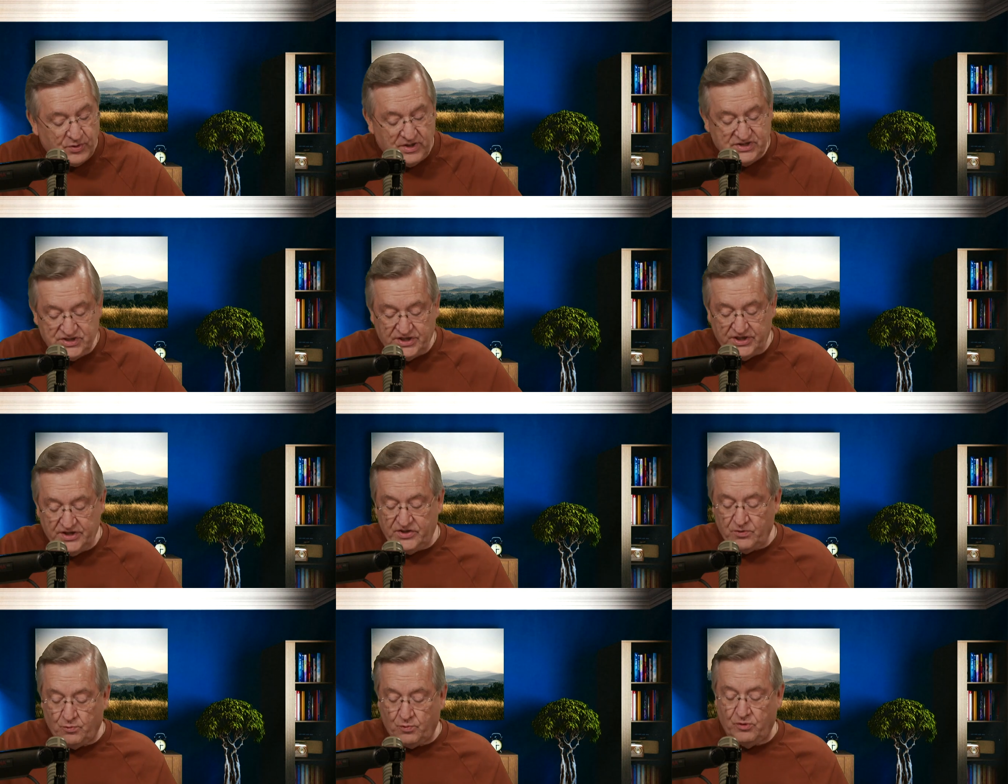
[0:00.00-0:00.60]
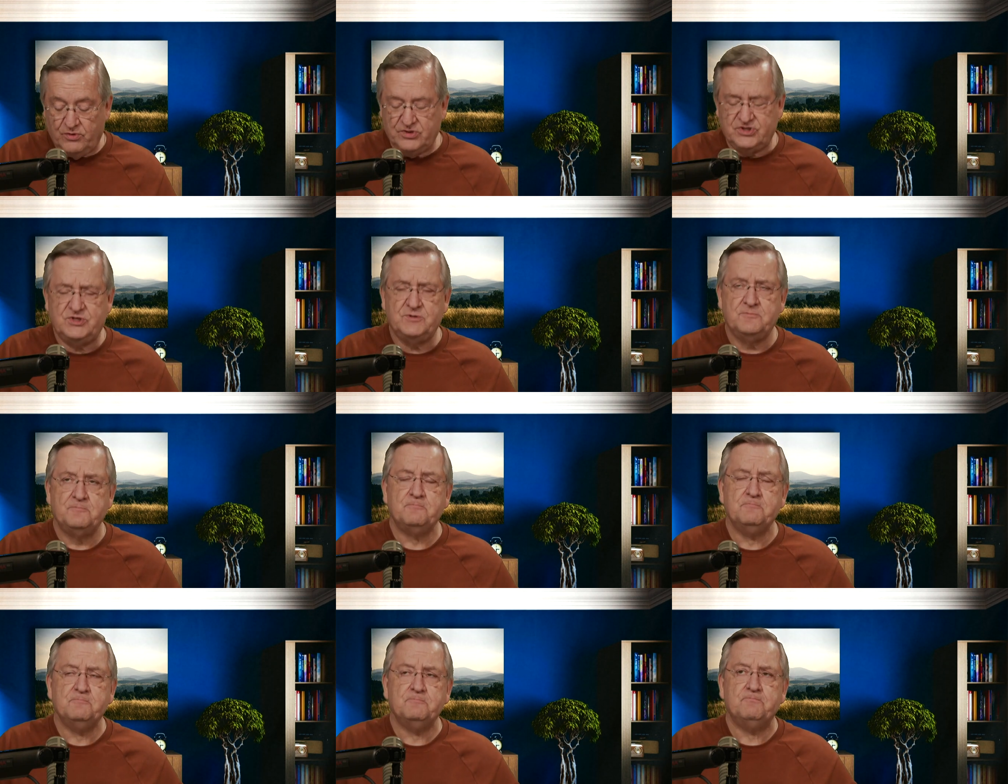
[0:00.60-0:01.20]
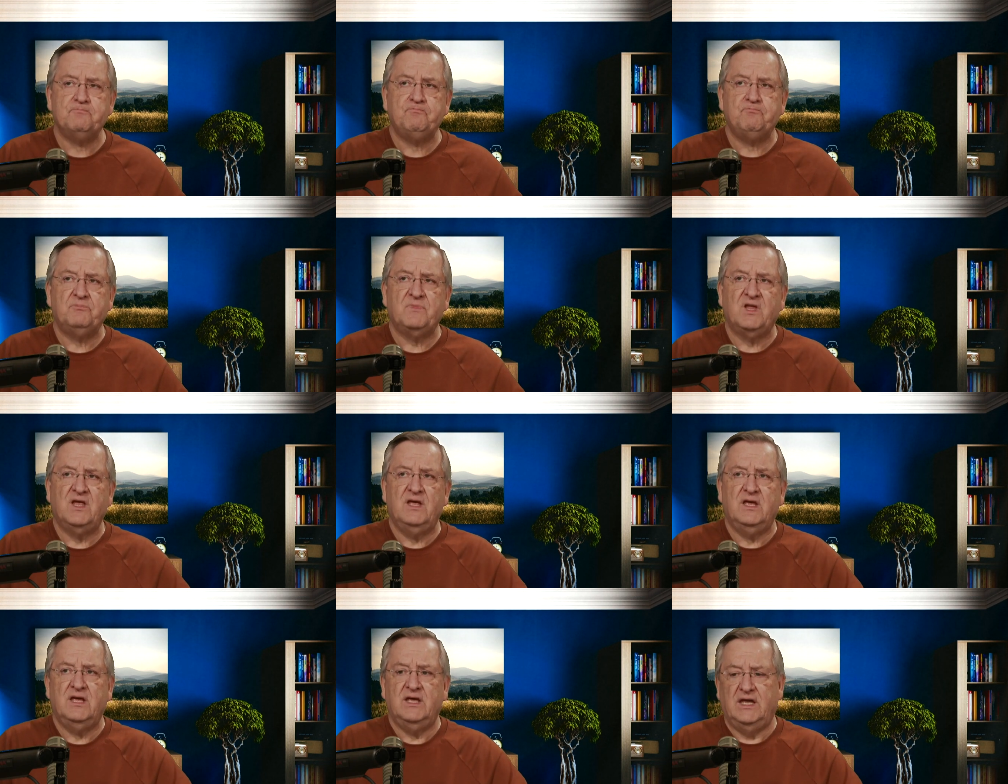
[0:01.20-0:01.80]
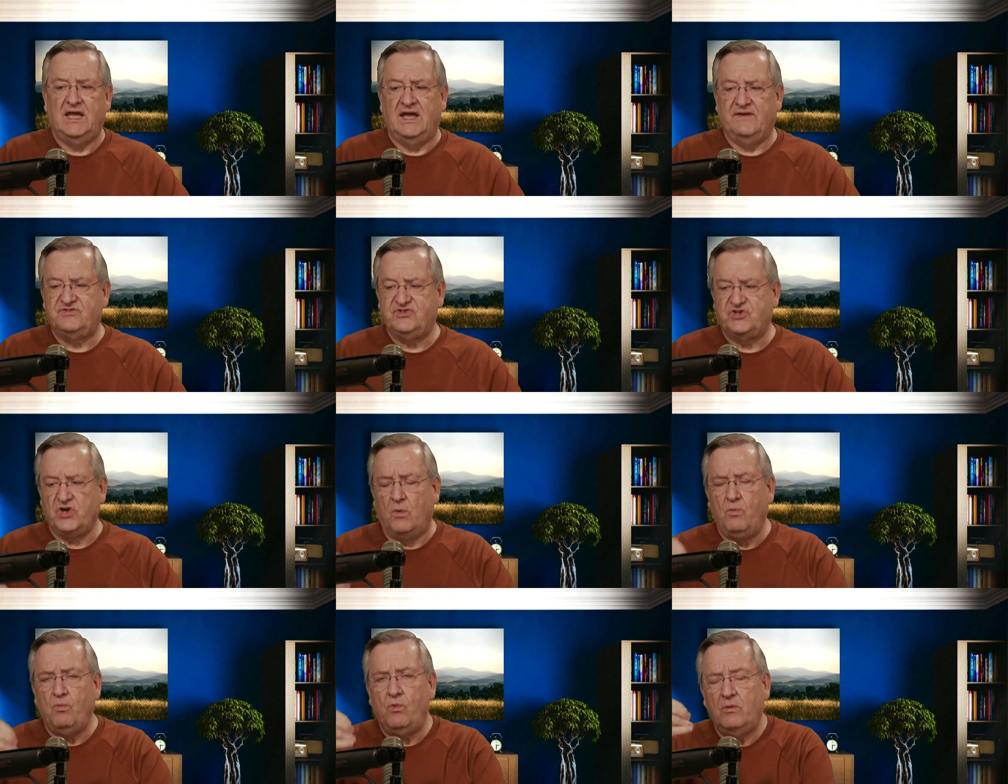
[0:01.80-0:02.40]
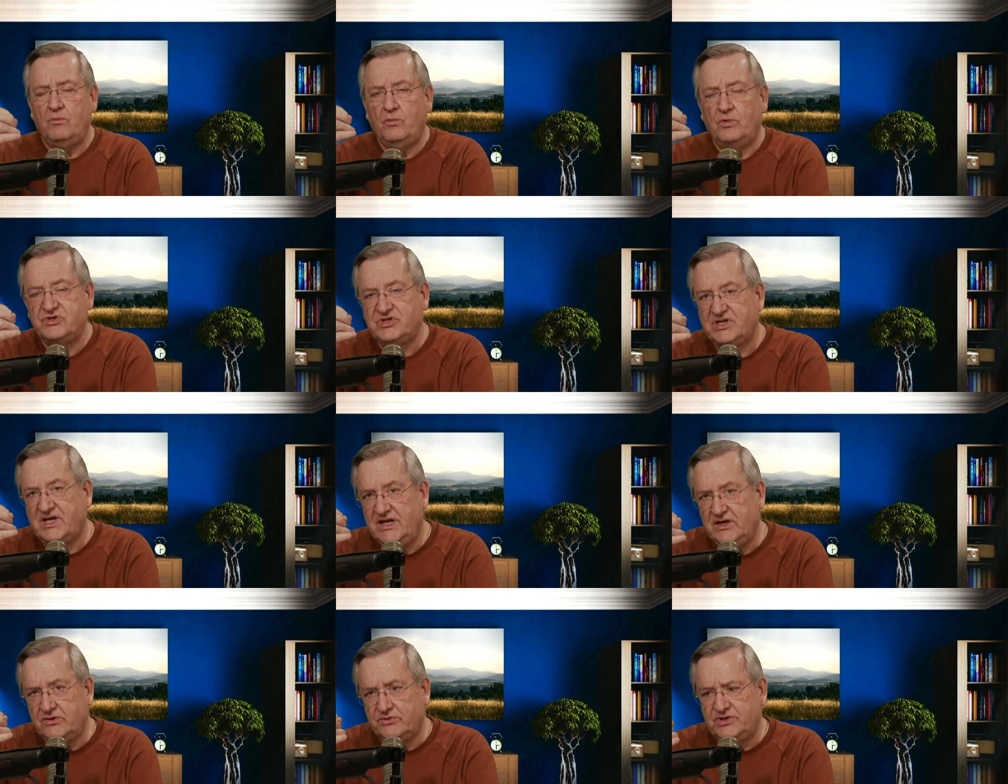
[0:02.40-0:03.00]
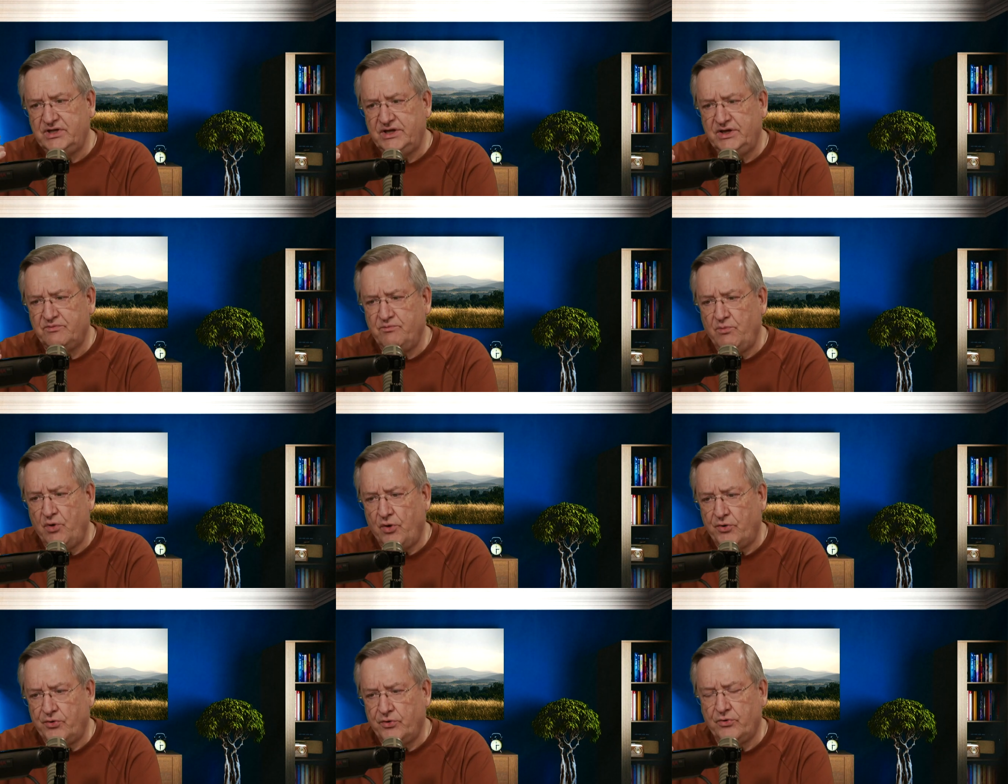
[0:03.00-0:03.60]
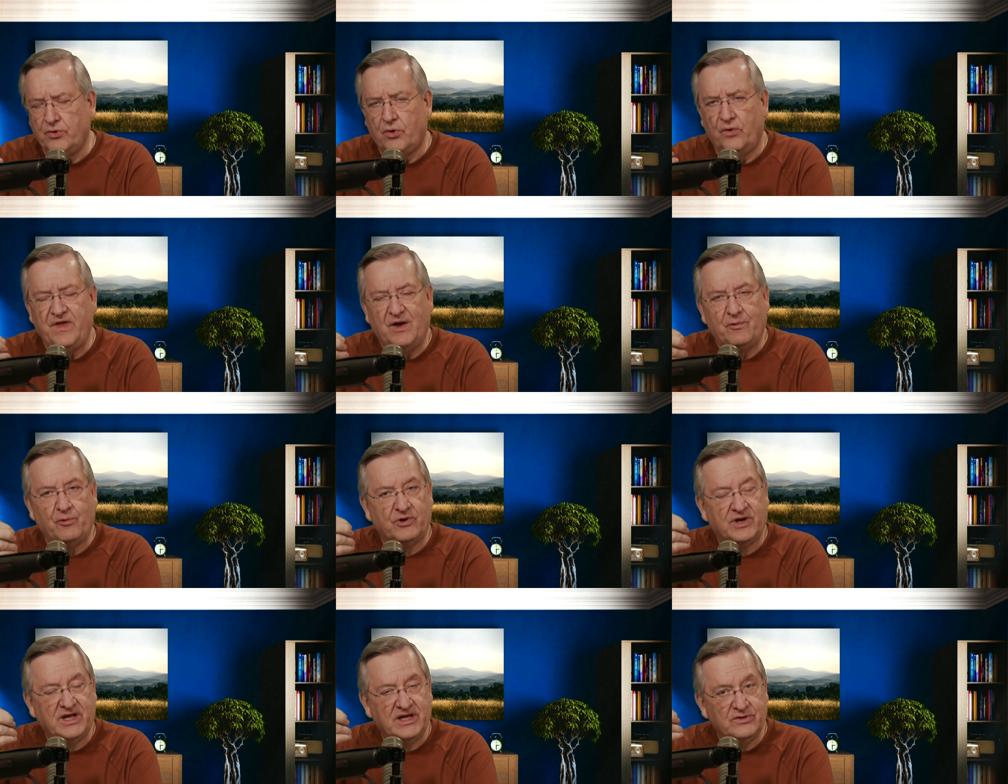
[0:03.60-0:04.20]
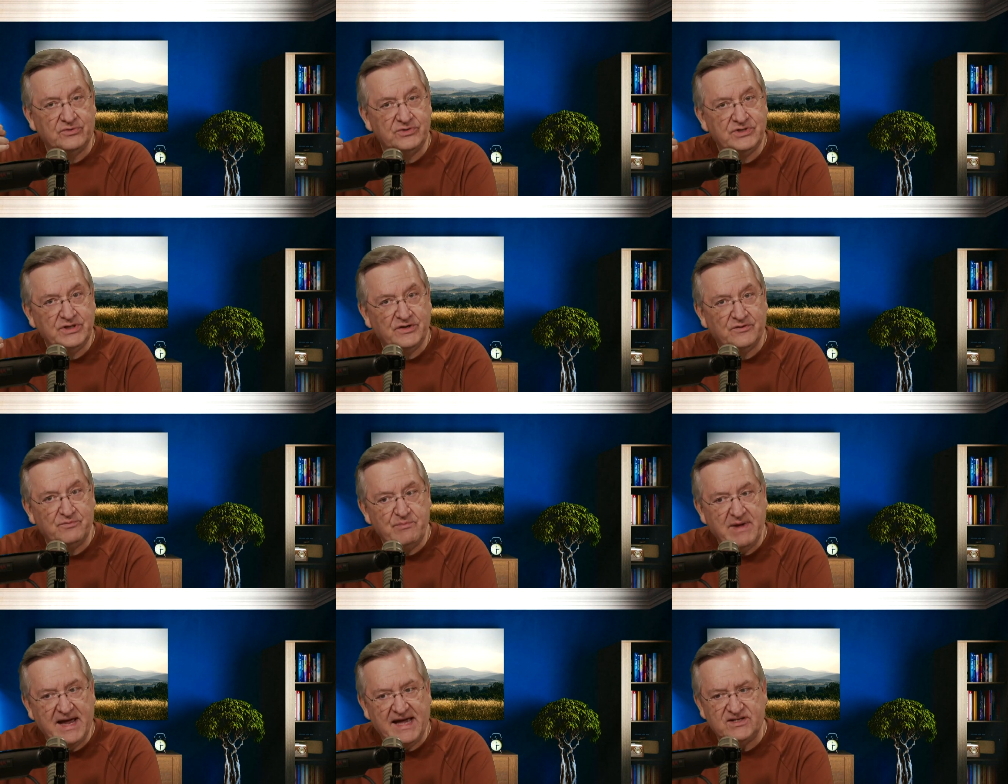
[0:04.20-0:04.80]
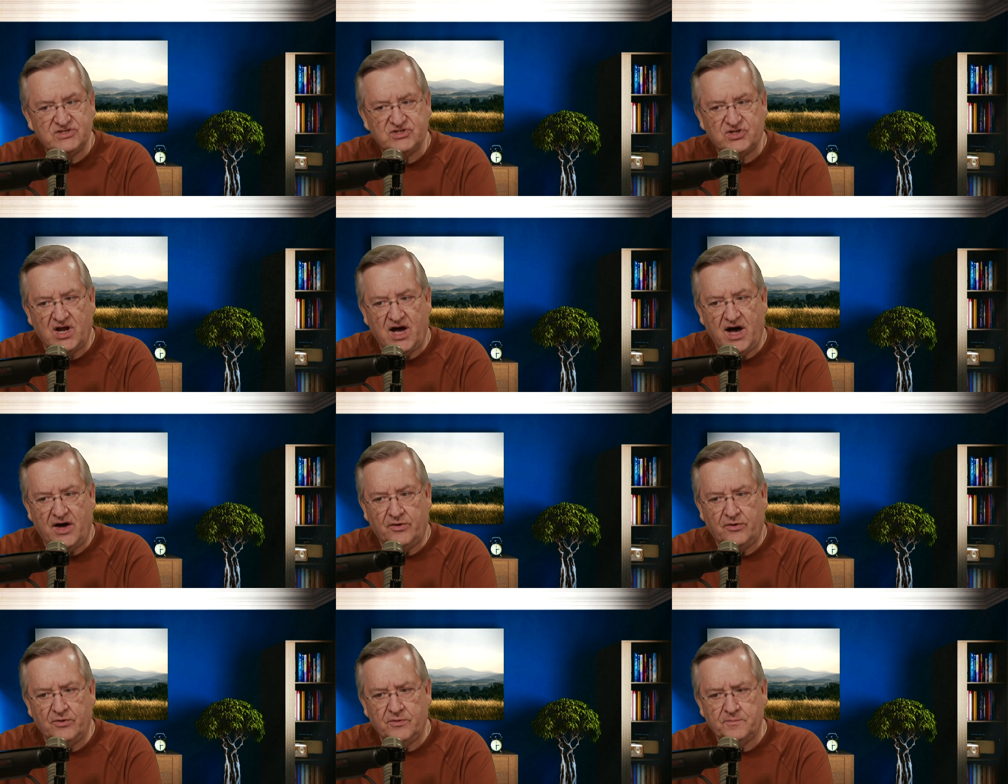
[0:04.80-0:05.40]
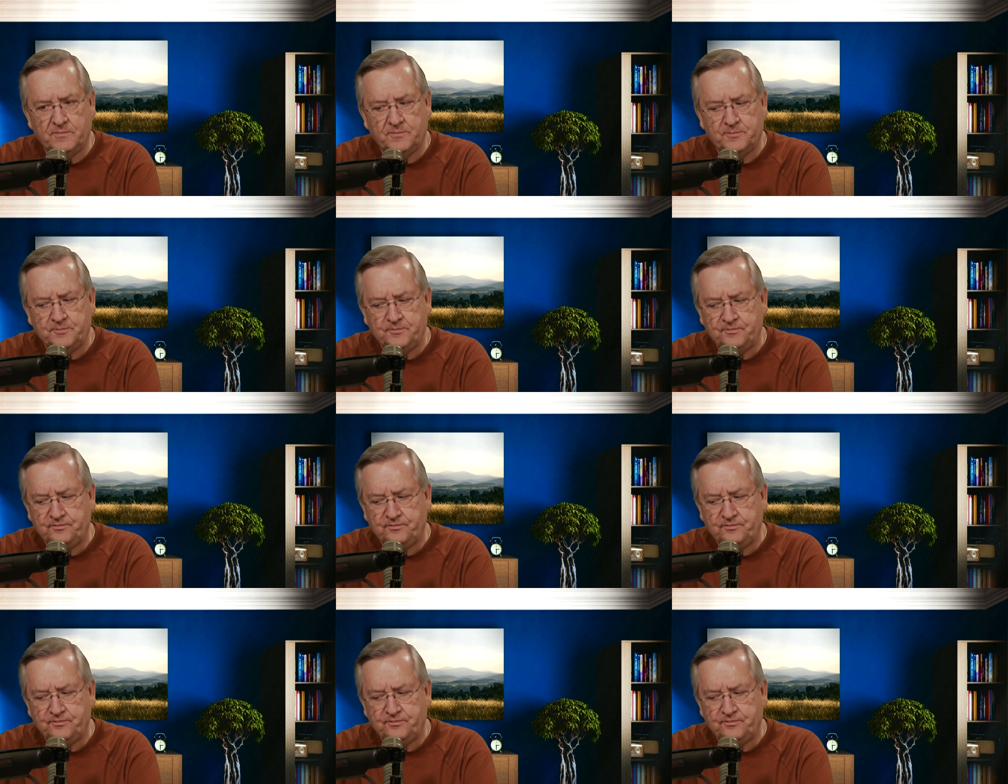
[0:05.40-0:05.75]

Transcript: the priest. In other words, if someone was guilty of murder or they were guilty of manslaughter,